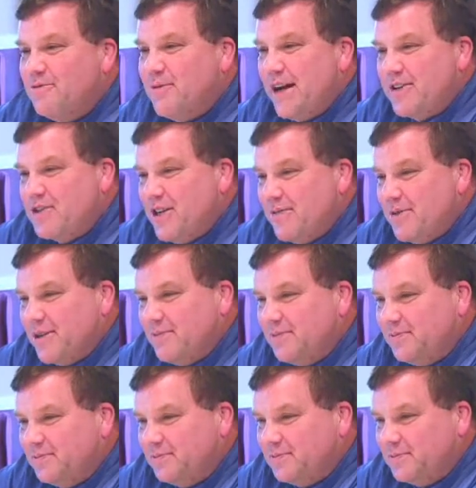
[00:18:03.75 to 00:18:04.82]
of Bathsheba.
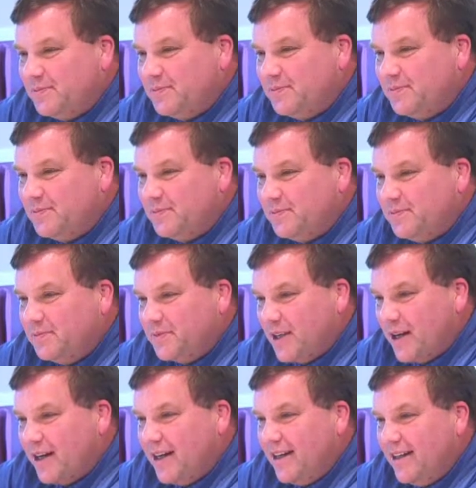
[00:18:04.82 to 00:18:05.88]

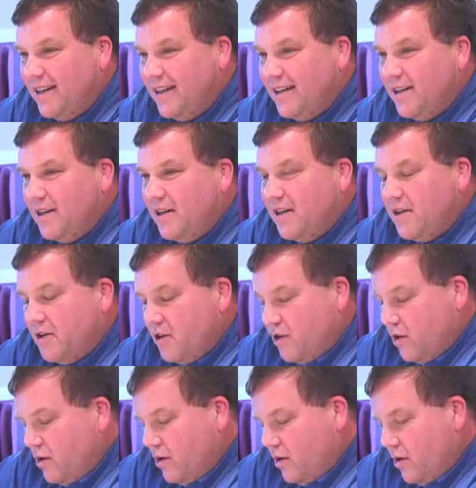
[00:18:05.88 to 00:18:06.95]
All right?
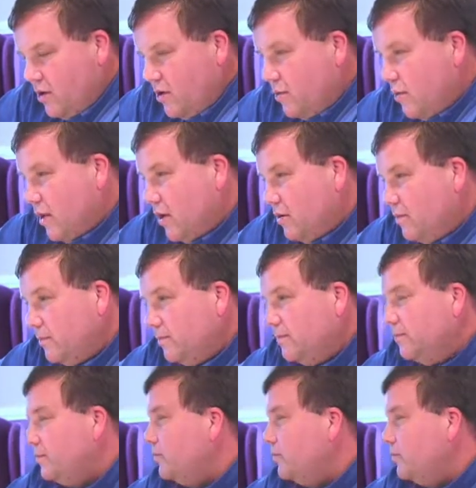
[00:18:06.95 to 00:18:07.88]
Well,